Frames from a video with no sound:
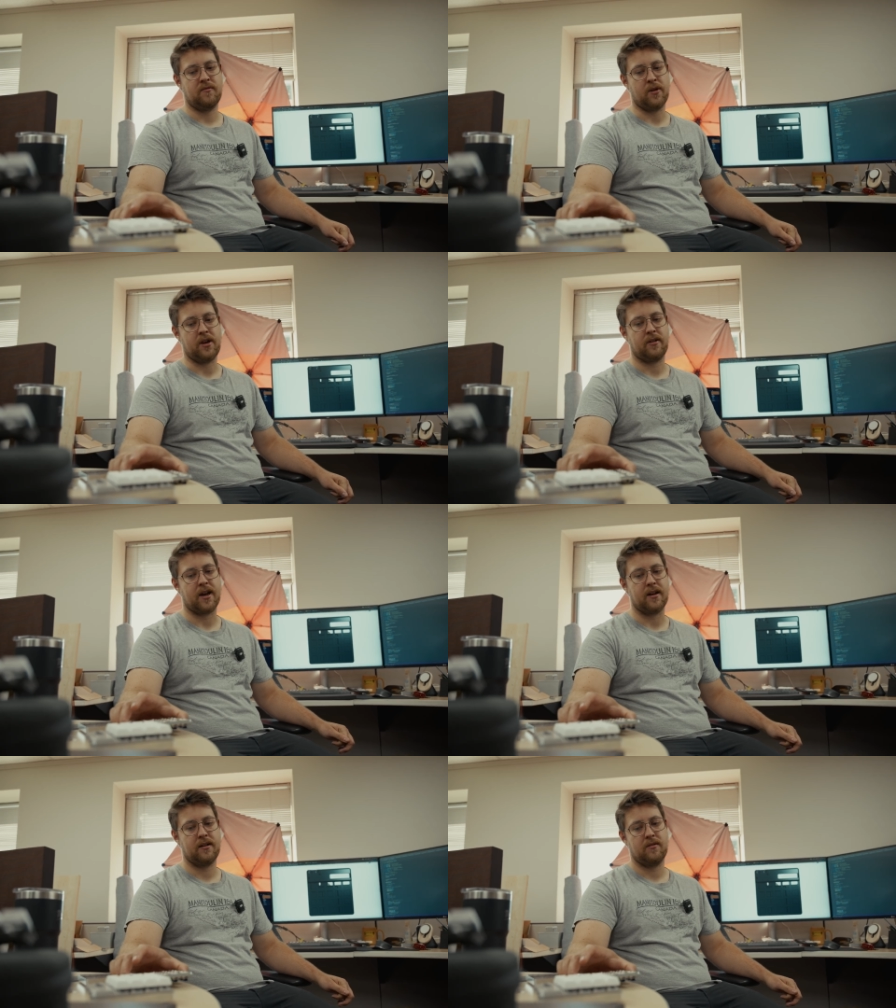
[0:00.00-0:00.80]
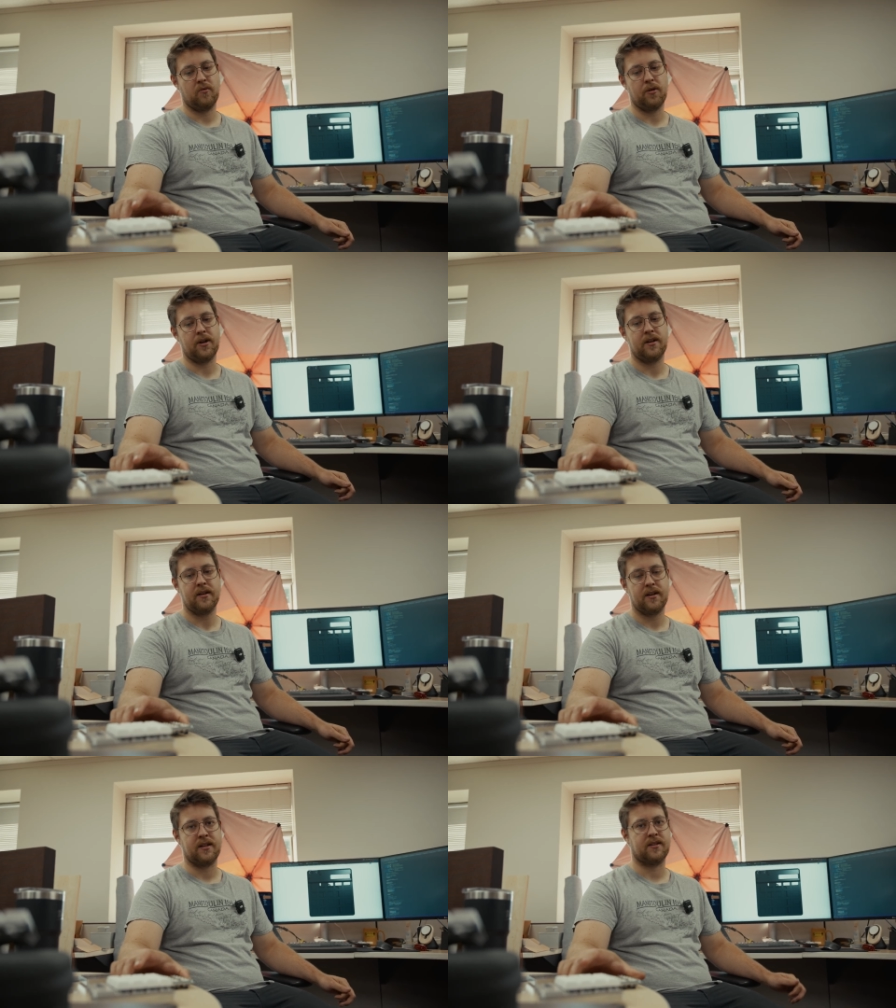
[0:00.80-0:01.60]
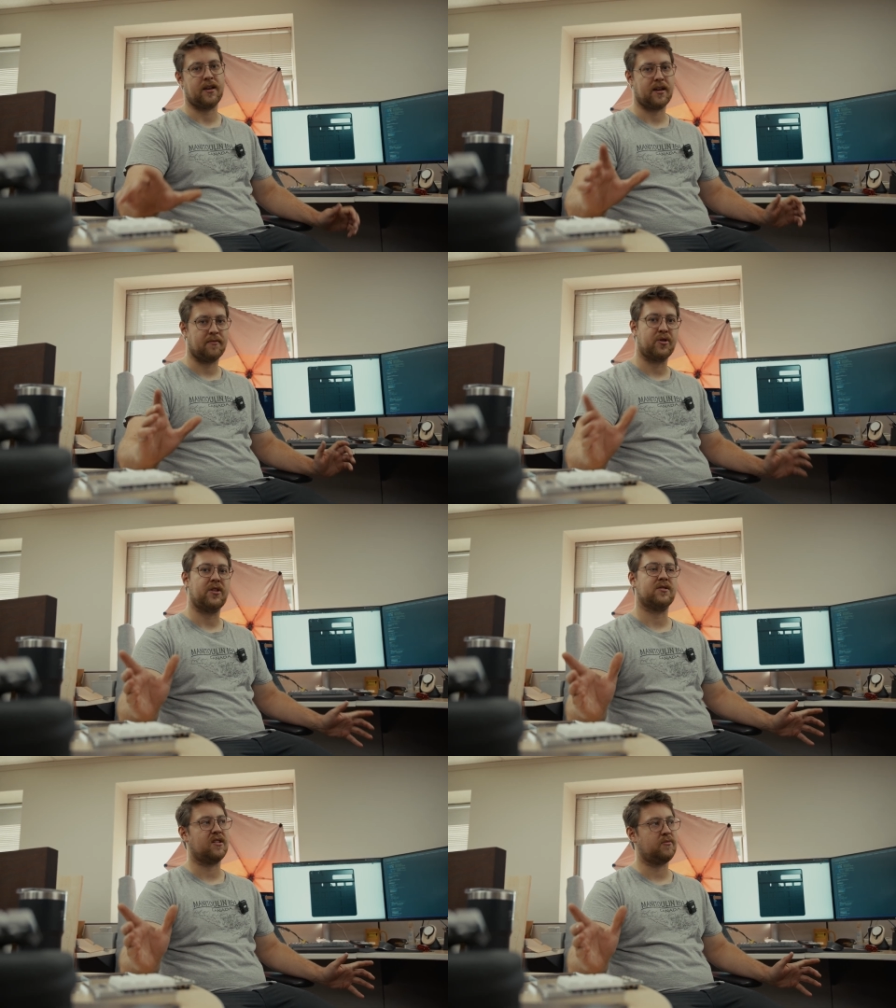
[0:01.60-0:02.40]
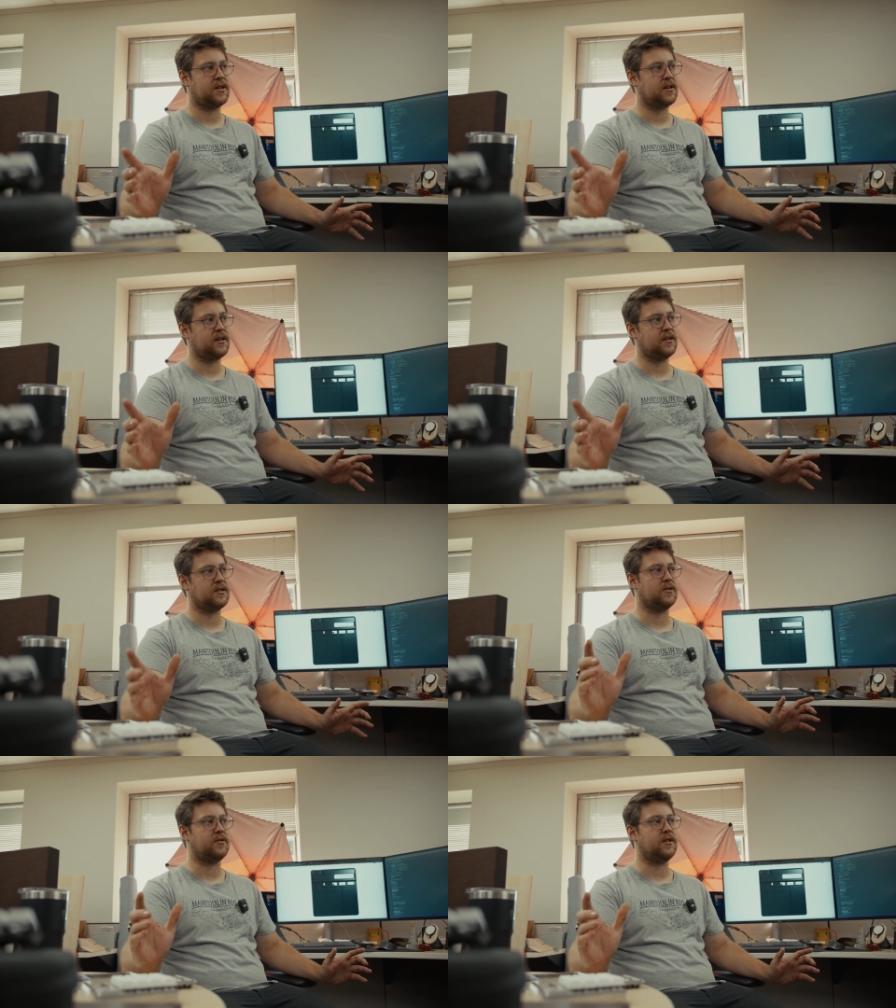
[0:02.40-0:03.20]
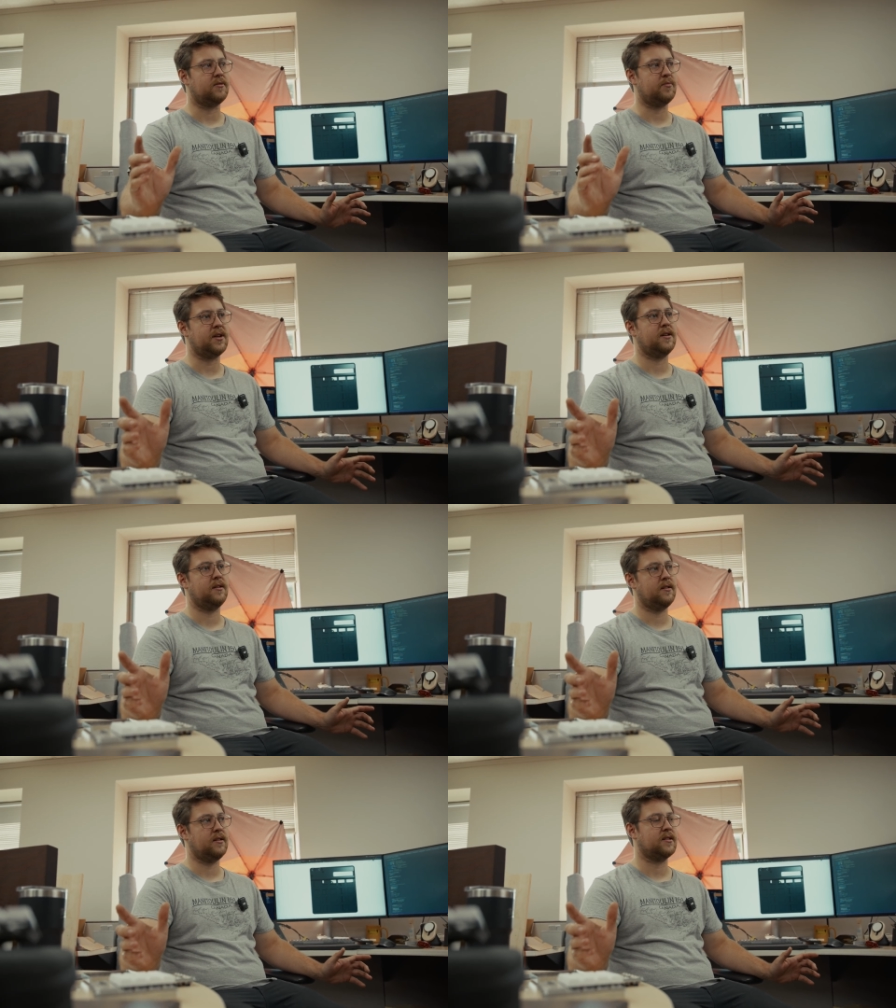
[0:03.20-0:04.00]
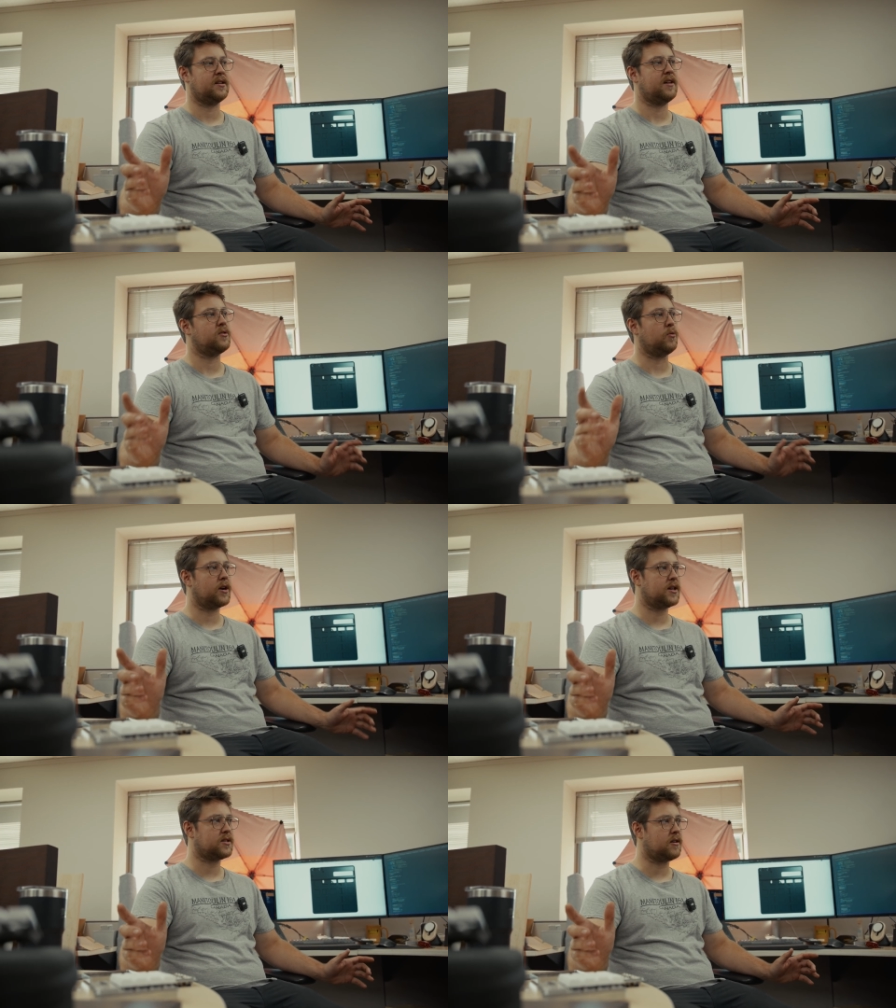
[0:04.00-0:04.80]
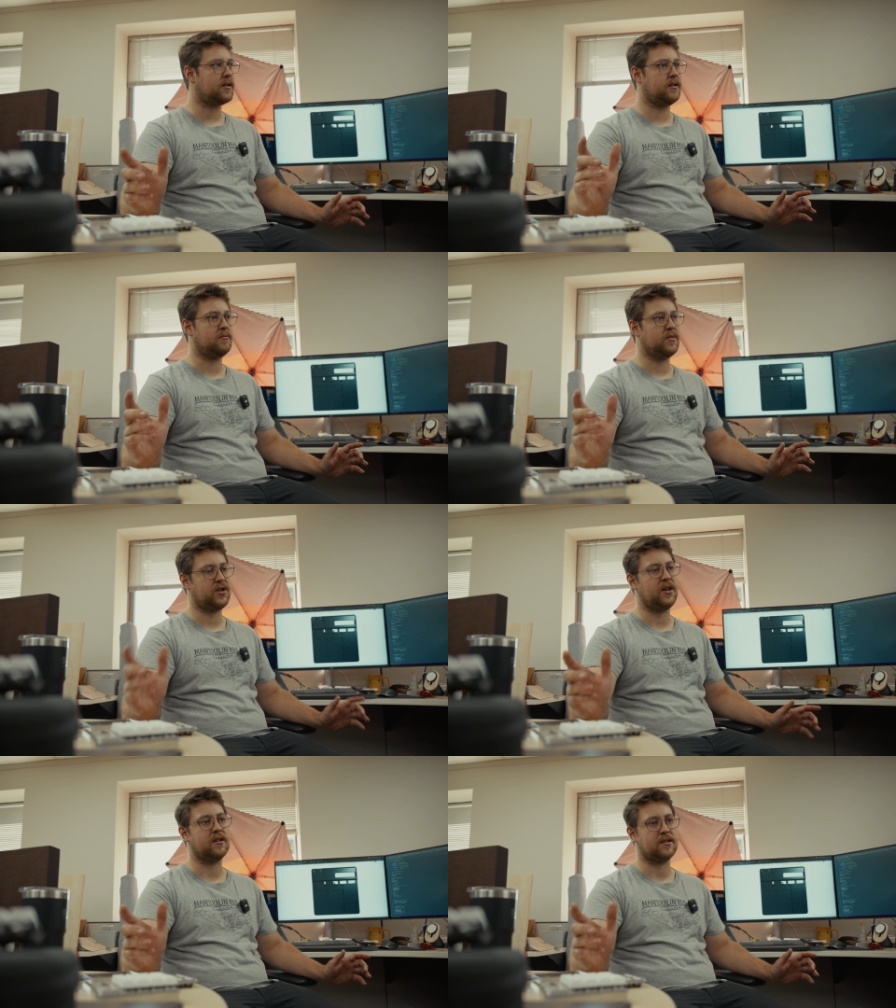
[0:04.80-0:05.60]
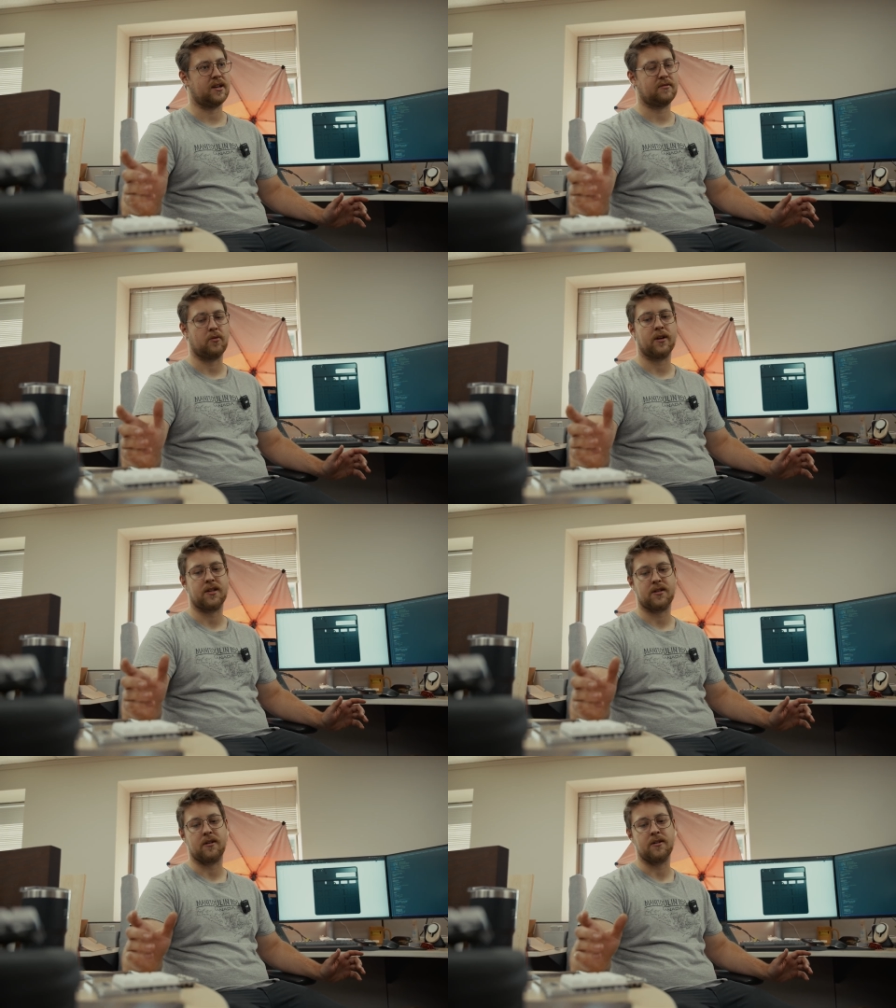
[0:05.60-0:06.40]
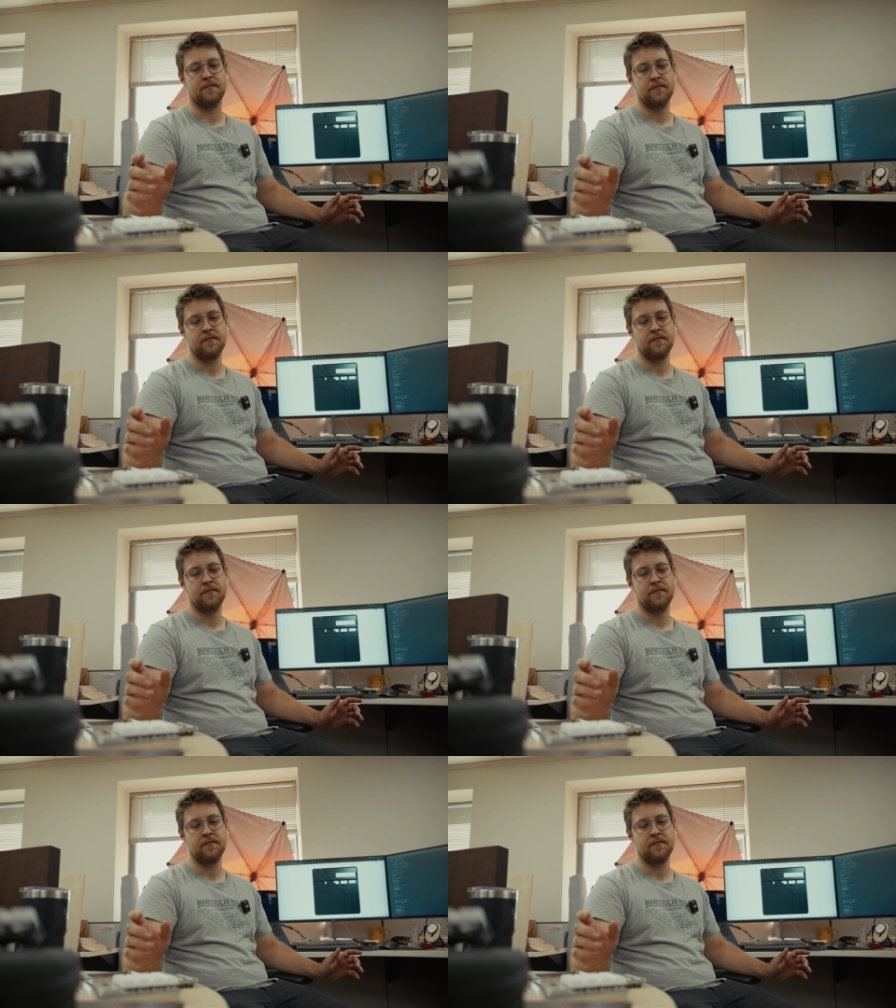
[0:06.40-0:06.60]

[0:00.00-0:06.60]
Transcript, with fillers: when you cut wood, it's like a pretty soft material, so your bit doesn't have to work as hard, your machine doesn't have to work as hard.